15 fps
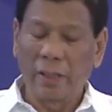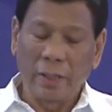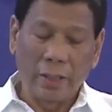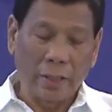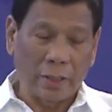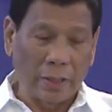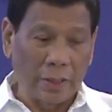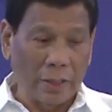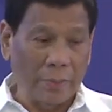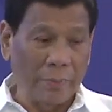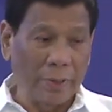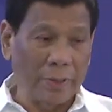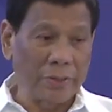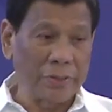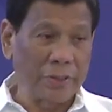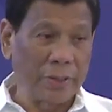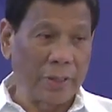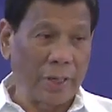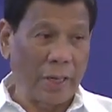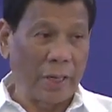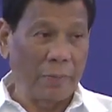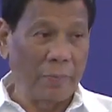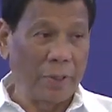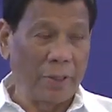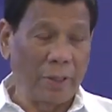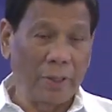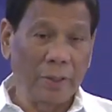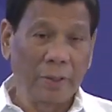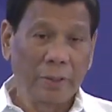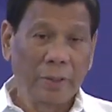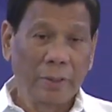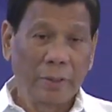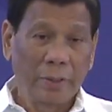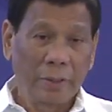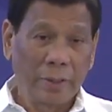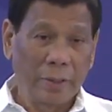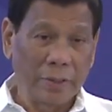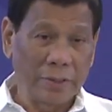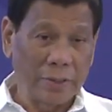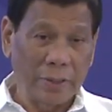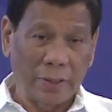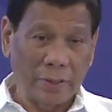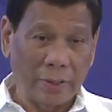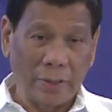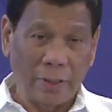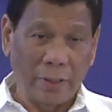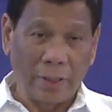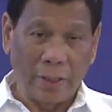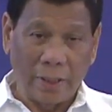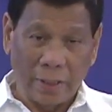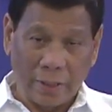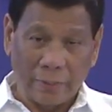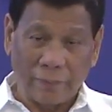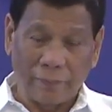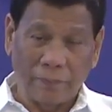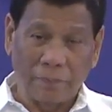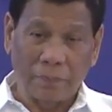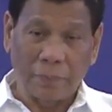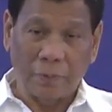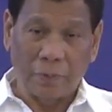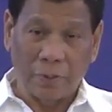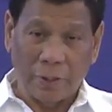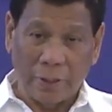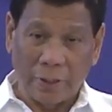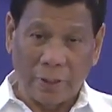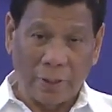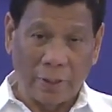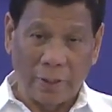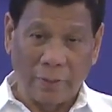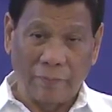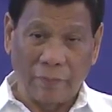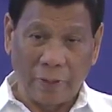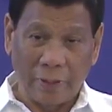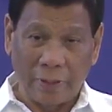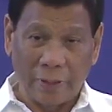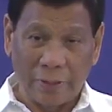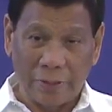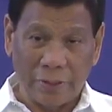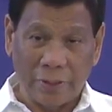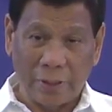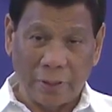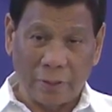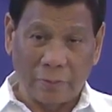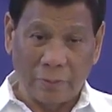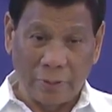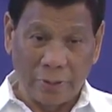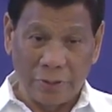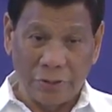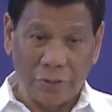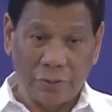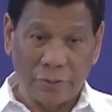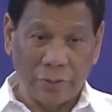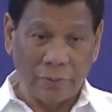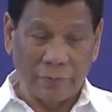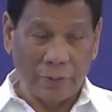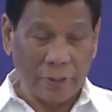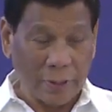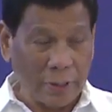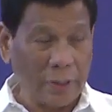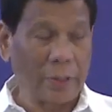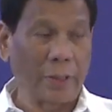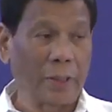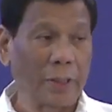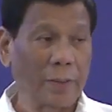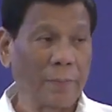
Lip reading: economics in the AB is not really enough to run the financial condition of a country.